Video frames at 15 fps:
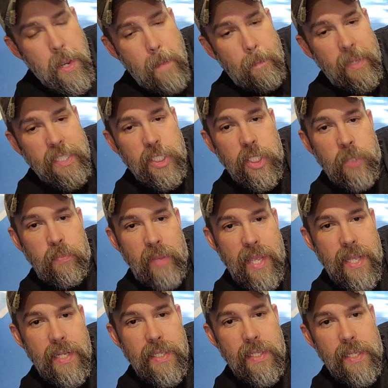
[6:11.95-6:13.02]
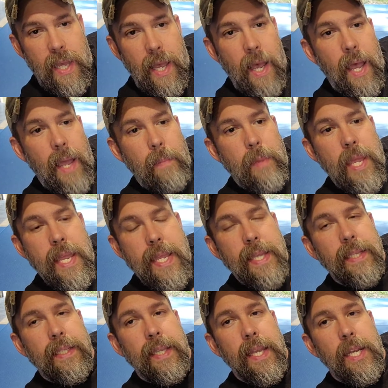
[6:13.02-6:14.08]
But spend time
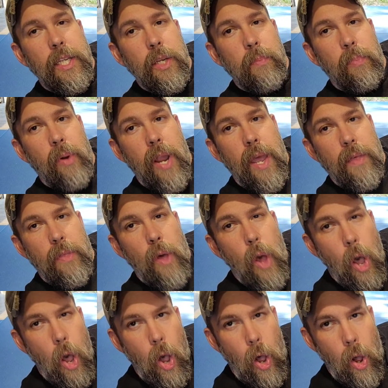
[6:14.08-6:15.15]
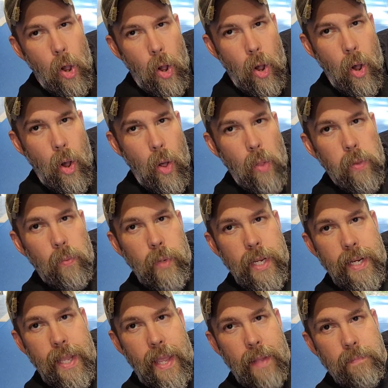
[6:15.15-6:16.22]
getting your breath all the way
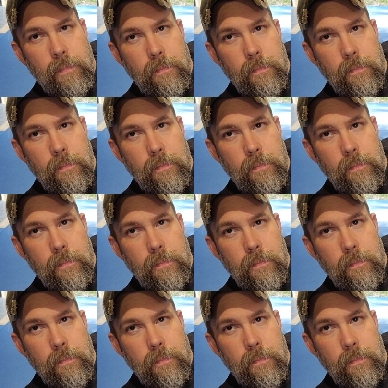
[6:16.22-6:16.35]
down.